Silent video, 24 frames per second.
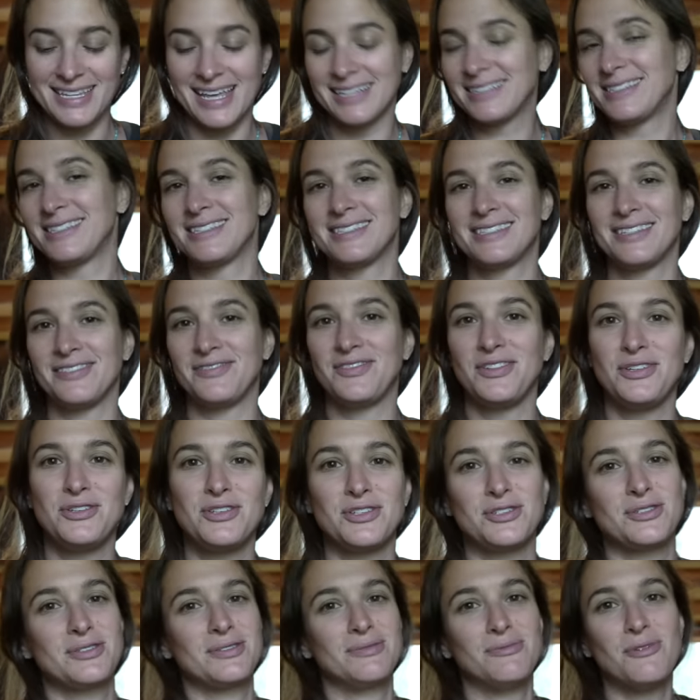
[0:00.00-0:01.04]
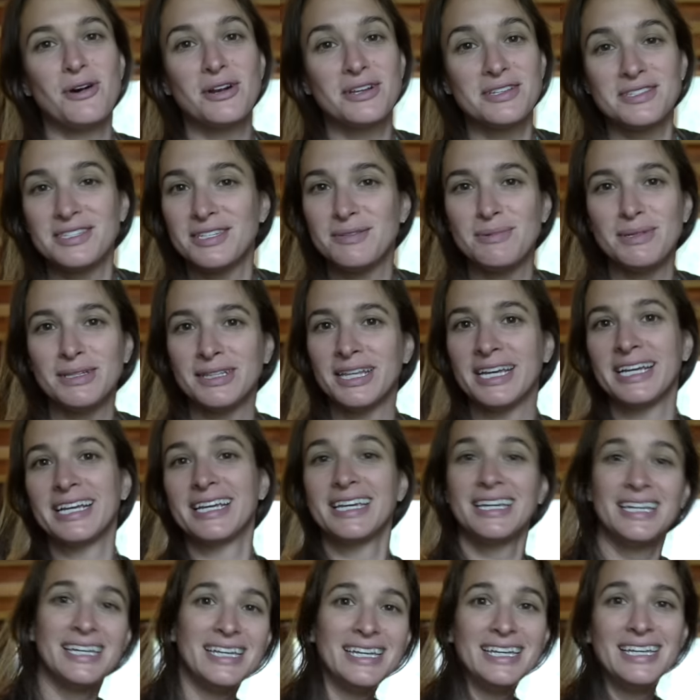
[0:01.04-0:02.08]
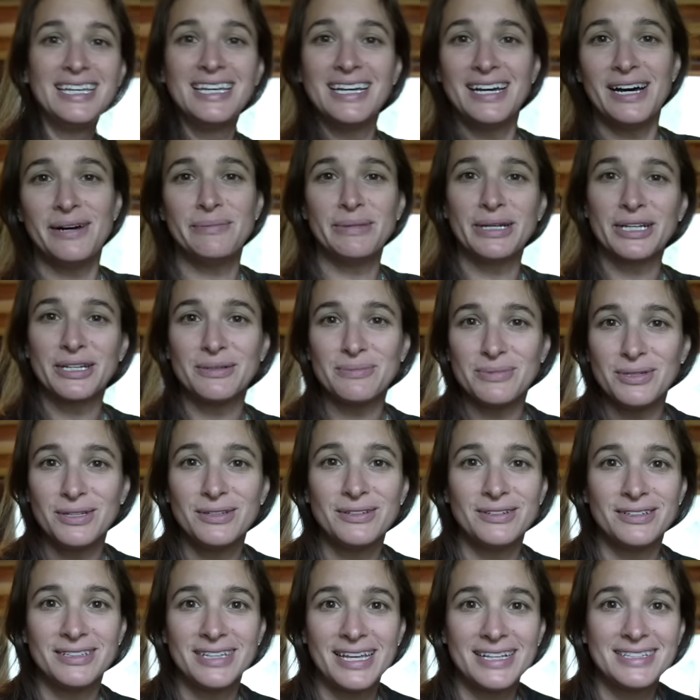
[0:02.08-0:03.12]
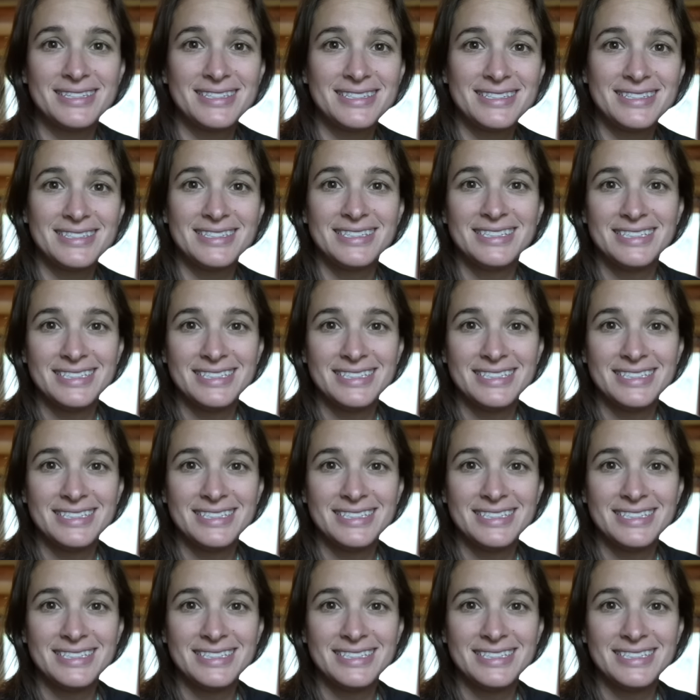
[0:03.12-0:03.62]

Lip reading: that's if you just want to see me like on my computer, that's